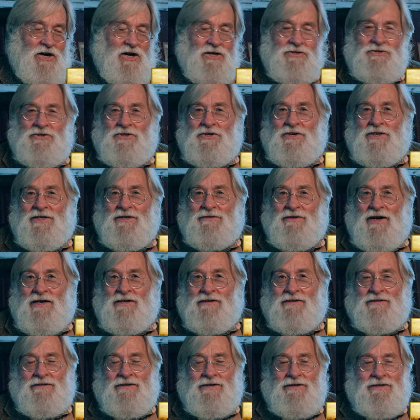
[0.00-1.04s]
alternative uh,
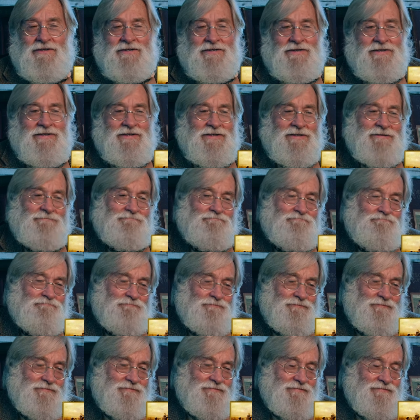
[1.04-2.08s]
um,
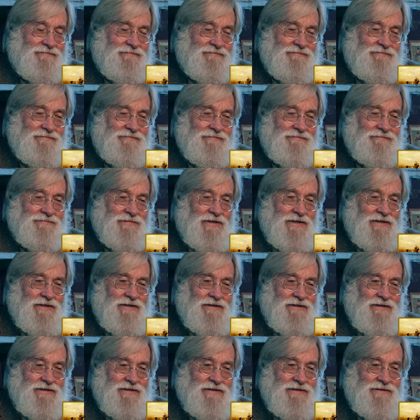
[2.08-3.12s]

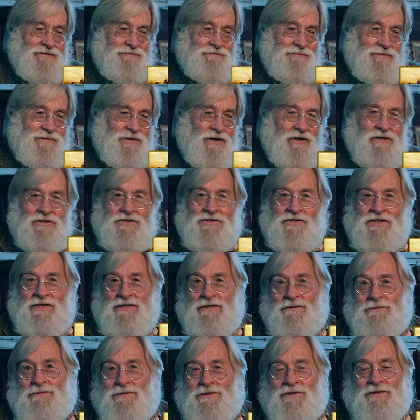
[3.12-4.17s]
uh, color
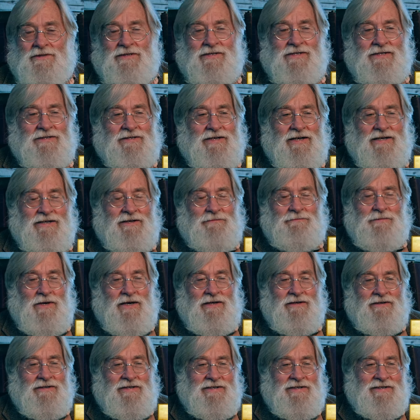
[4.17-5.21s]
schemes and things like that. I'm not